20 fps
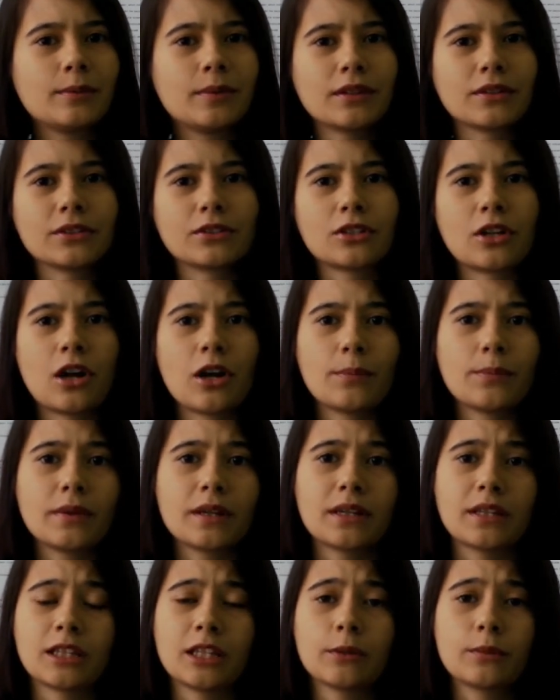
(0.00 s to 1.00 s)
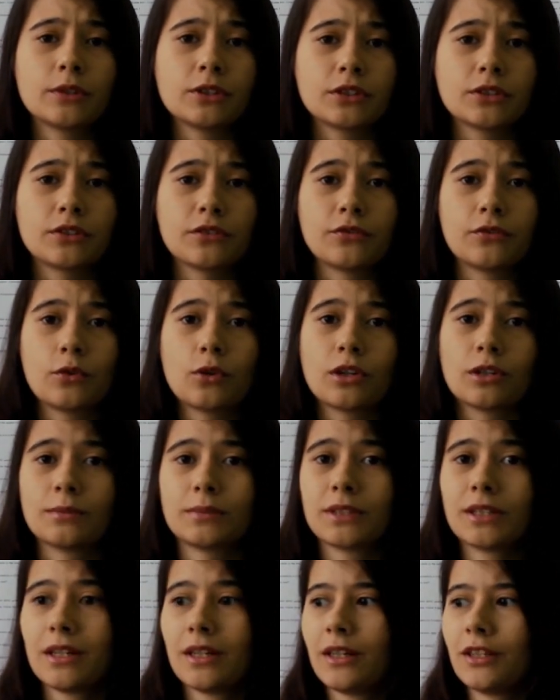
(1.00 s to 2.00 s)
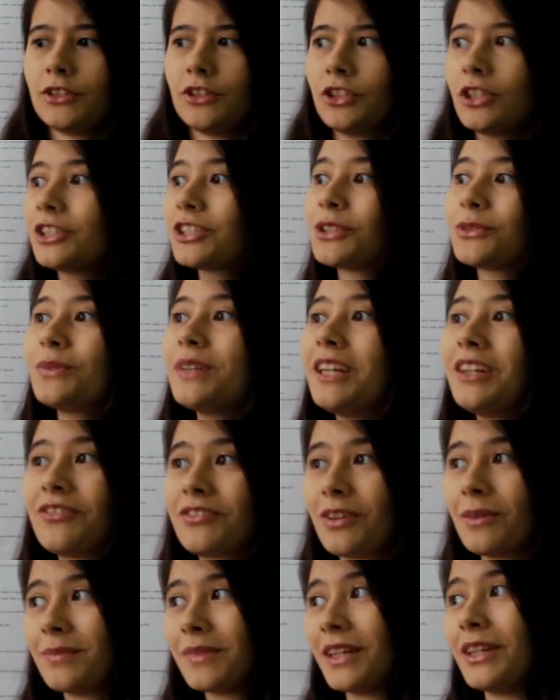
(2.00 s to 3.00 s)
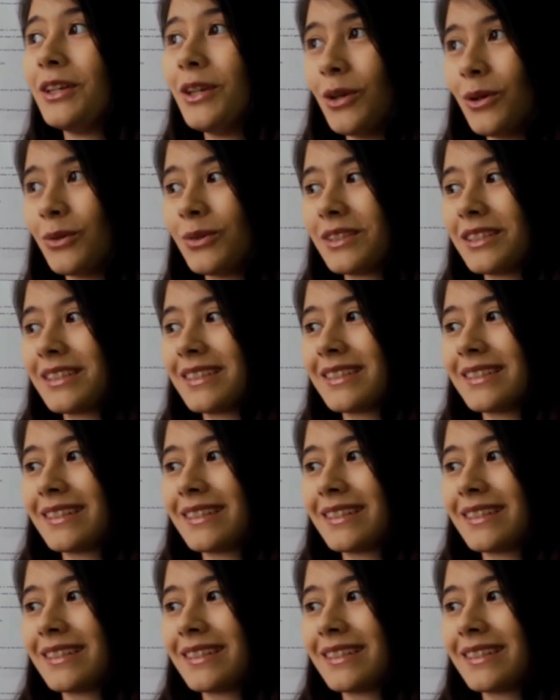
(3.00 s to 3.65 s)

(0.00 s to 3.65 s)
about the topic and they were just informed. Just read from the notes.